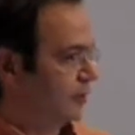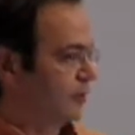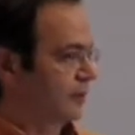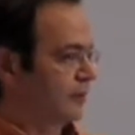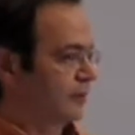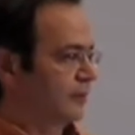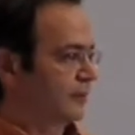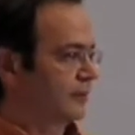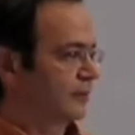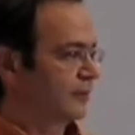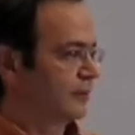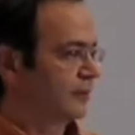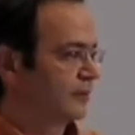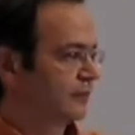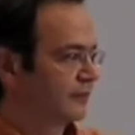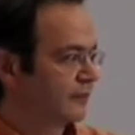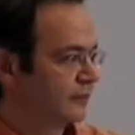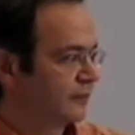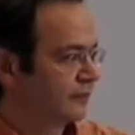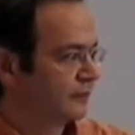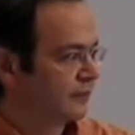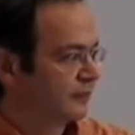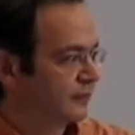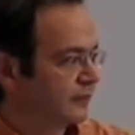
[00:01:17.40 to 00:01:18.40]

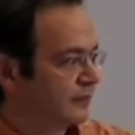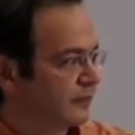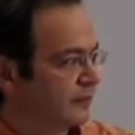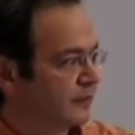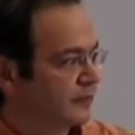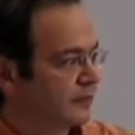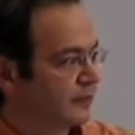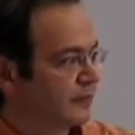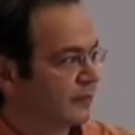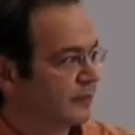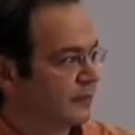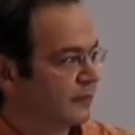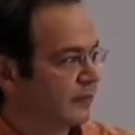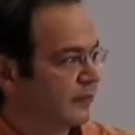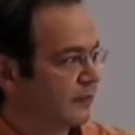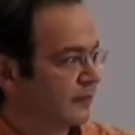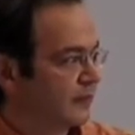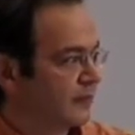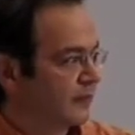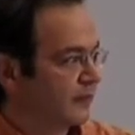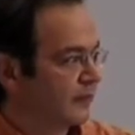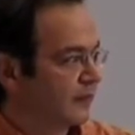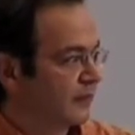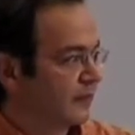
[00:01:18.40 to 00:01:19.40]
[no speech]